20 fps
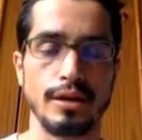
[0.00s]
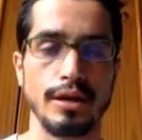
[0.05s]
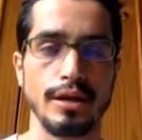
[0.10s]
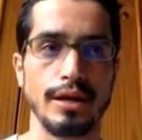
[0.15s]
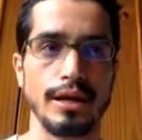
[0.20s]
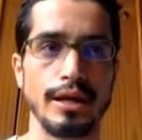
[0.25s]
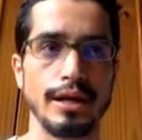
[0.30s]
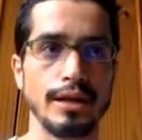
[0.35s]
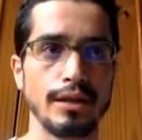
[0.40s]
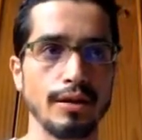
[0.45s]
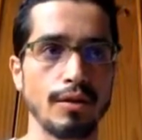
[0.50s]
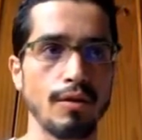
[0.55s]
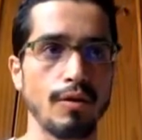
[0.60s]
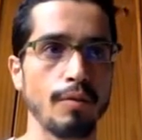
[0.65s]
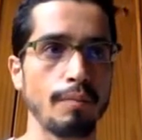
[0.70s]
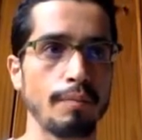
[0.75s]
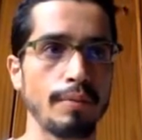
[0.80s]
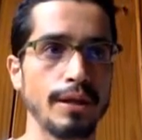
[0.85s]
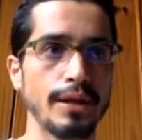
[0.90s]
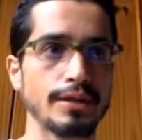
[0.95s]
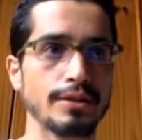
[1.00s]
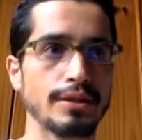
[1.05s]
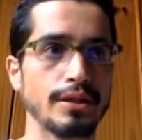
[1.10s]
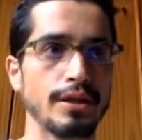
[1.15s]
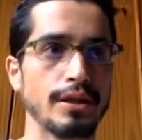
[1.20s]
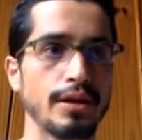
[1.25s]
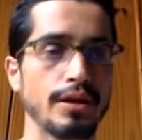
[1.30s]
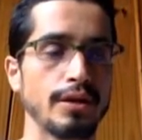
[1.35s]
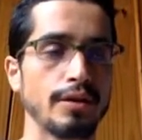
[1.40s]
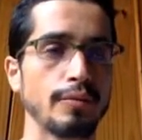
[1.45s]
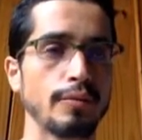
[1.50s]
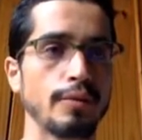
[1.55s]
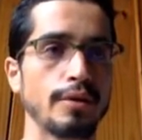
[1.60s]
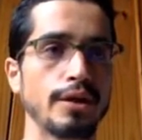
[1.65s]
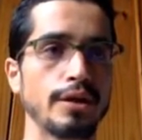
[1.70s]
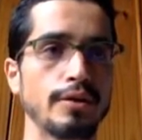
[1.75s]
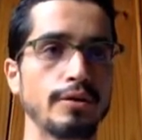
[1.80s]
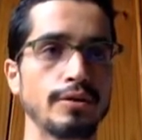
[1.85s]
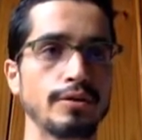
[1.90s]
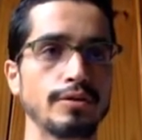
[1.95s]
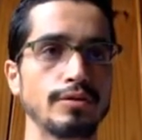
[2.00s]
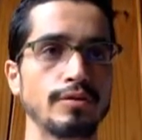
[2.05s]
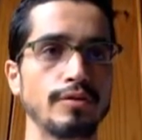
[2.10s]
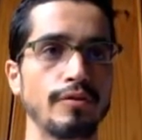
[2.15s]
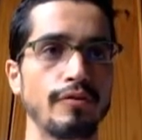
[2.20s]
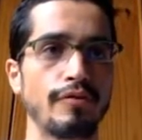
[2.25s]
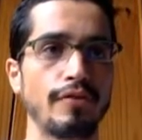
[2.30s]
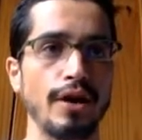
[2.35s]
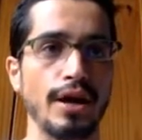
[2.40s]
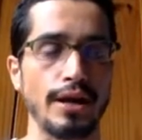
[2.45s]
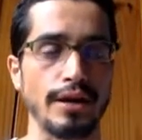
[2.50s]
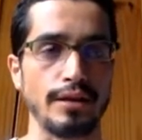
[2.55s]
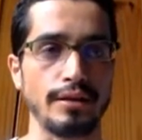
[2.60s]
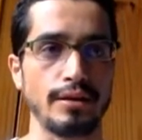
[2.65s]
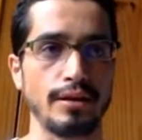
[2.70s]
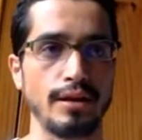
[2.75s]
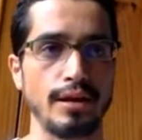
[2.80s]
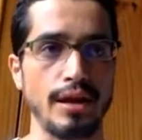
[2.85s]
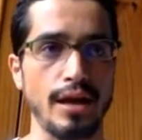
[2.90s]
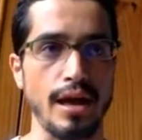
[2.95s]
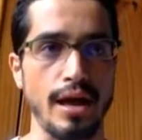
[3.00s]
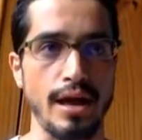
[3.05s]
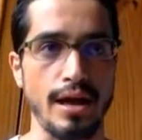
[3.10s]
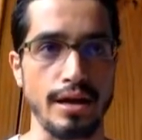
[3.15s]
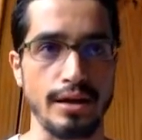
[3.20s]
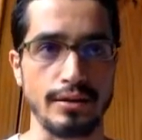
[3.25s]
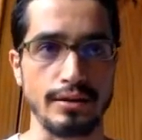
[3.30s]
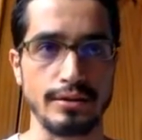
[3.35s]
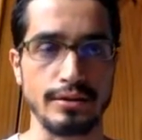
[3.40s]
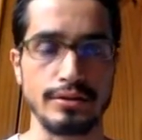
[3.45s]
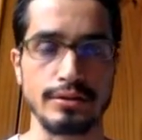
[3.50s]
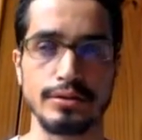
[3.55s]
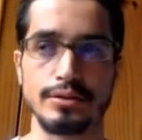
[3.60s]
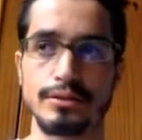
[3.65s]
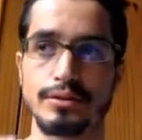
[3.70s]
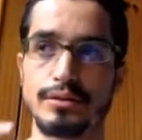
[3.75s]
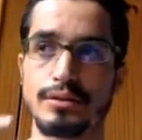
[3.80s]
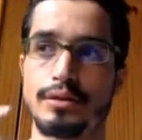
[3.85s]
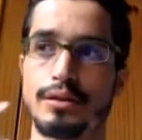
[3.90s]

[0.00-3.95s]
And complex here we are going to define as